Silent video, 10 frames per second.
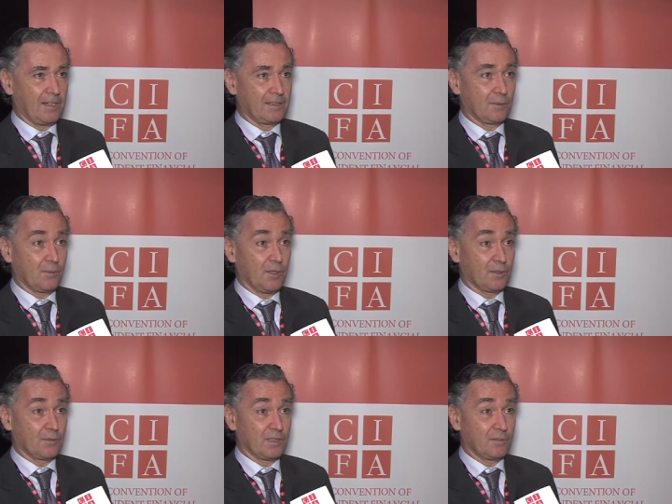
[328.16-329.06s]
the
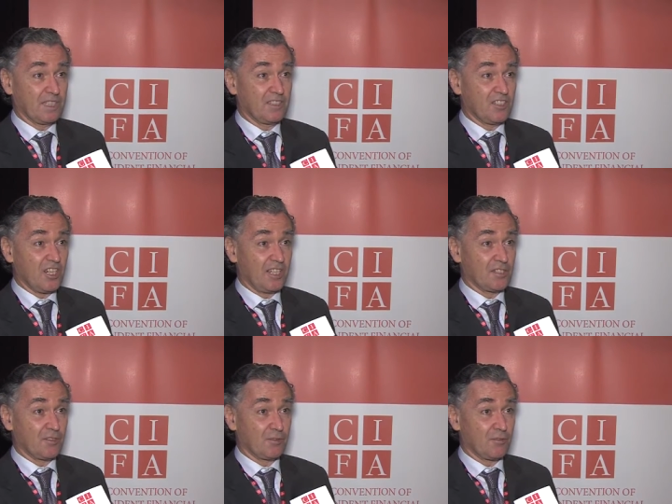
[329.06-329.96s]
world will be
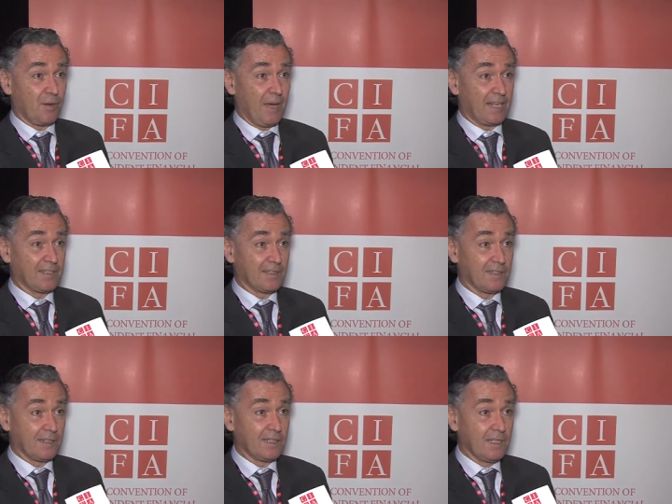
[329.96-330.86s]
changing
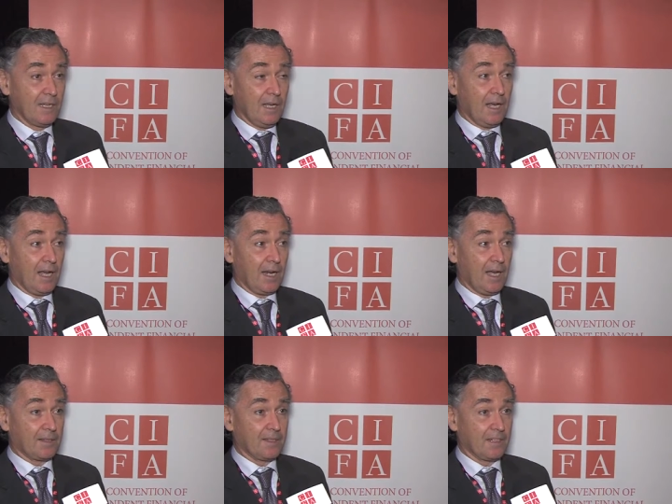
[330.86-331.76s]
dramatically. And
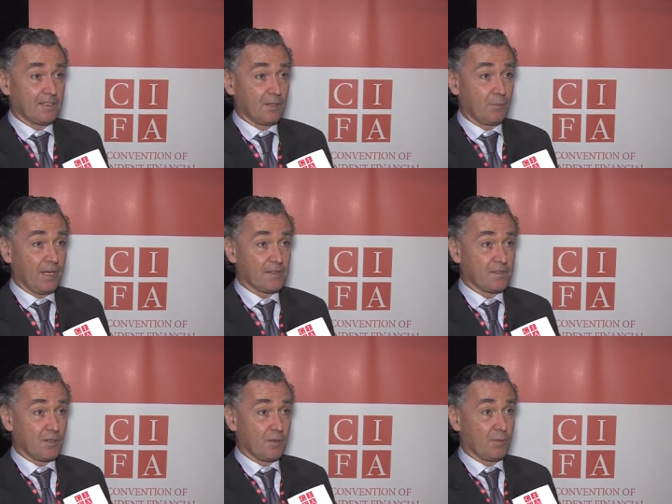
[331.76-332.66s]
I think the best
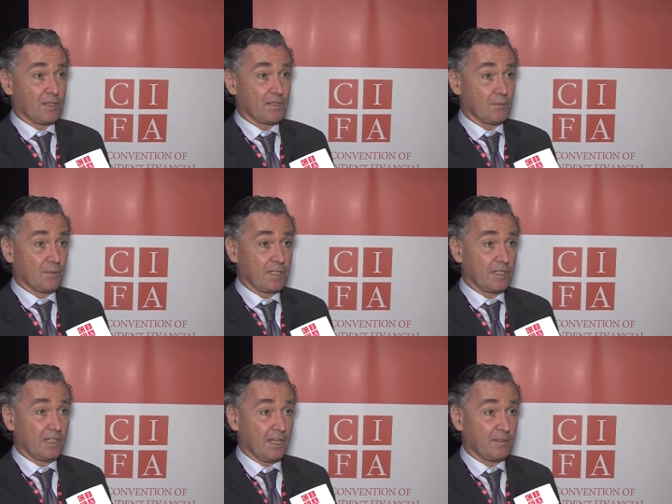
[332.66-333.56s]
service we
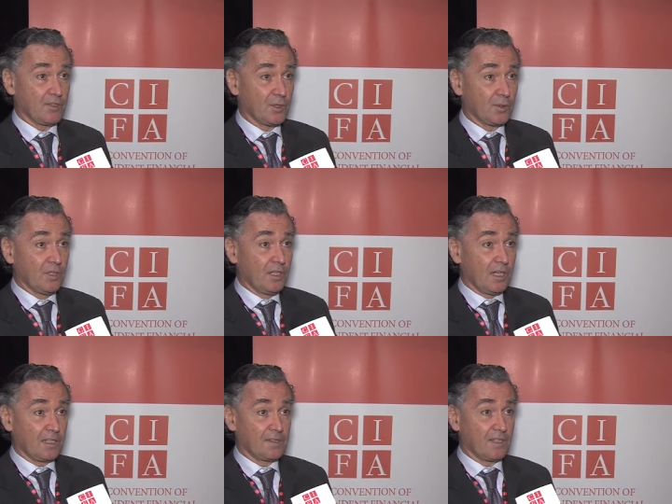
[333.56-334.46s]
can do
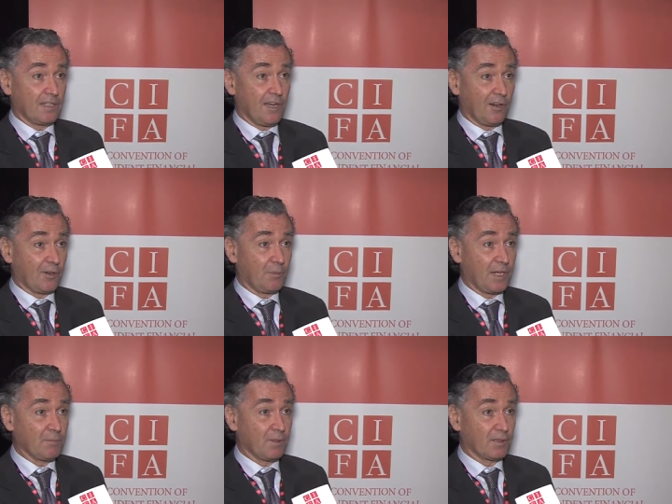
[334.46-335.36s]
is the younger
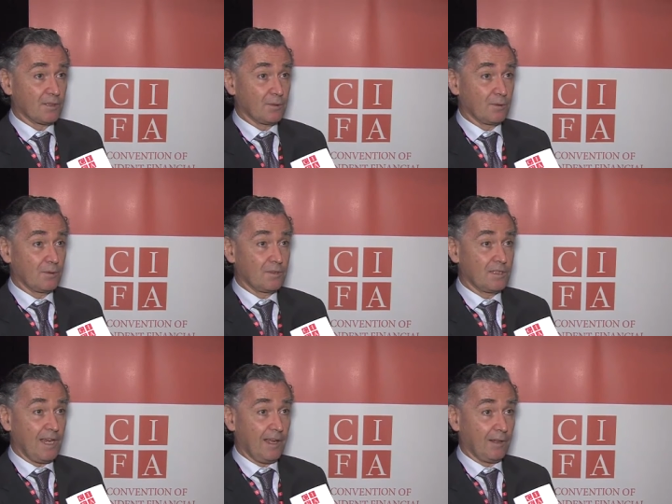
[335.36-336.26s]
people to
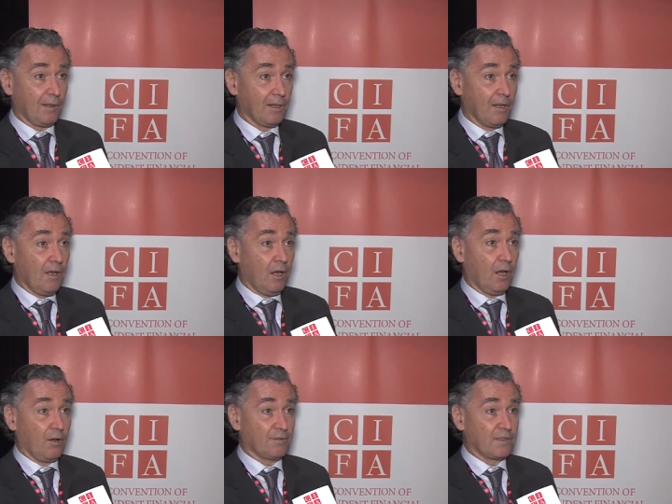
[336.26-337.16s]
tell
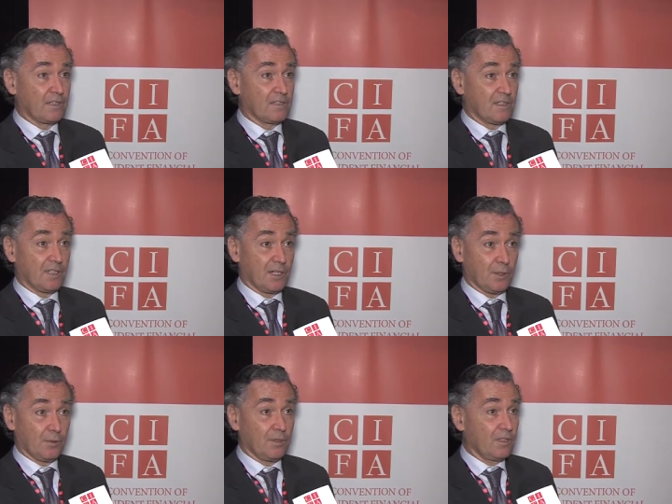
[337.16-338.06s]
of these, you
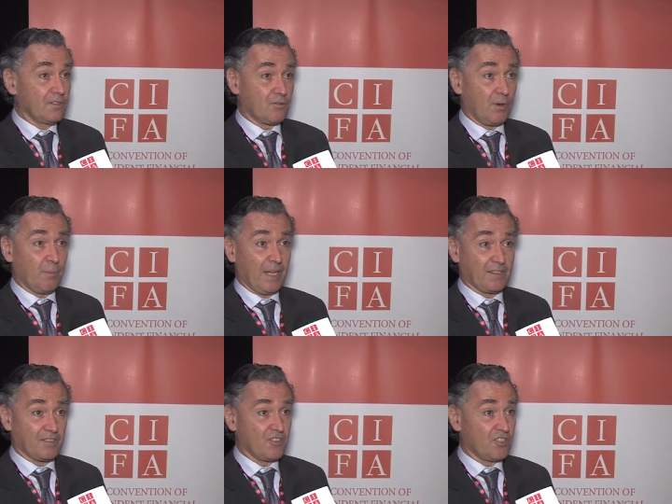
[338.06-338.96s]
know,
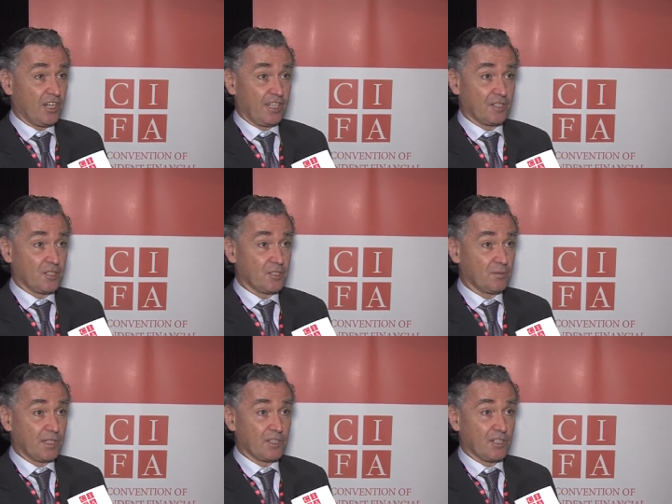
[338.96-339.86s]
tremendous changes
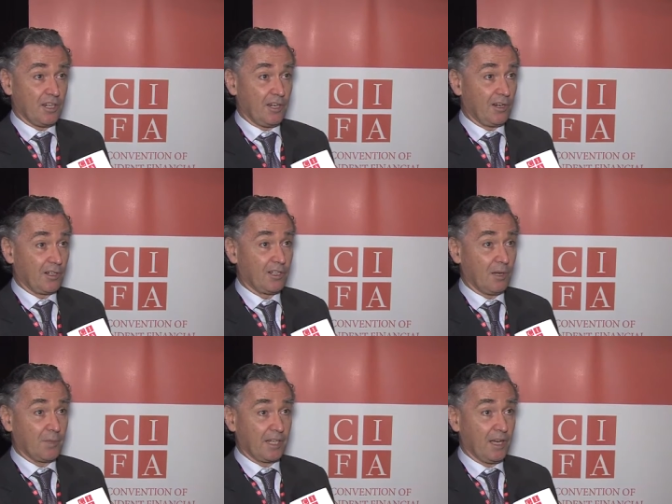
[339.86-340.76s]
which are
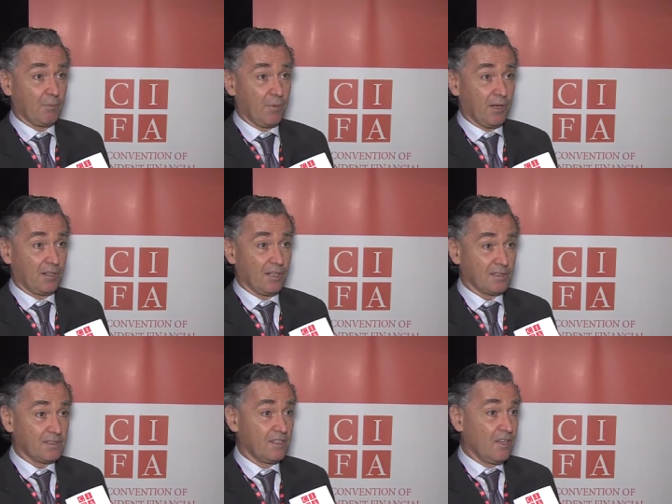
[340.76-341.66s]
coming up on
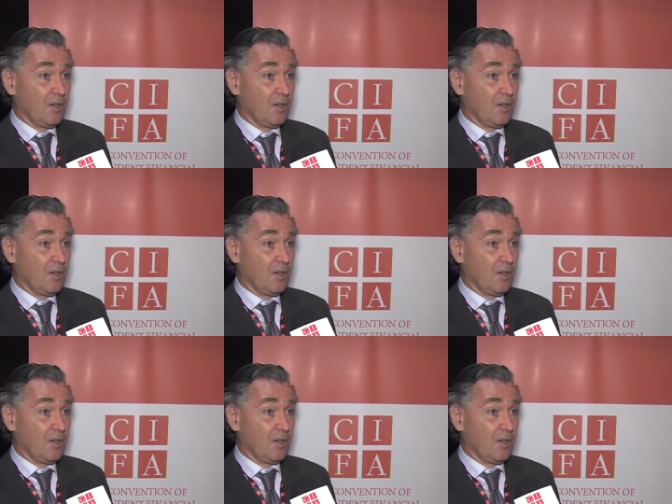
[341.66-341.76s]
us.